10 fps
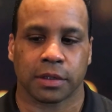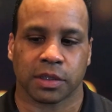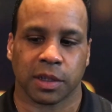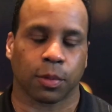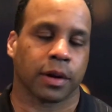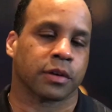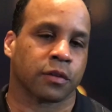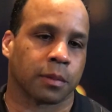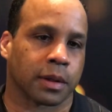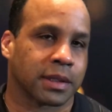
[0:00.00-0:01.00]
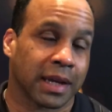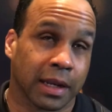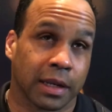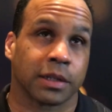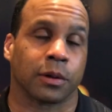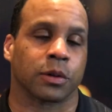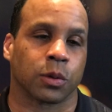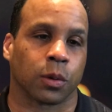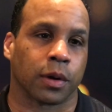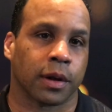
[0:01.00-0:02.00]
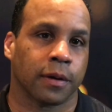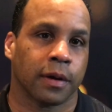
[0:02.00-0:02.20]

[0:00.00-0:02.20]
separated us from Montana Territory,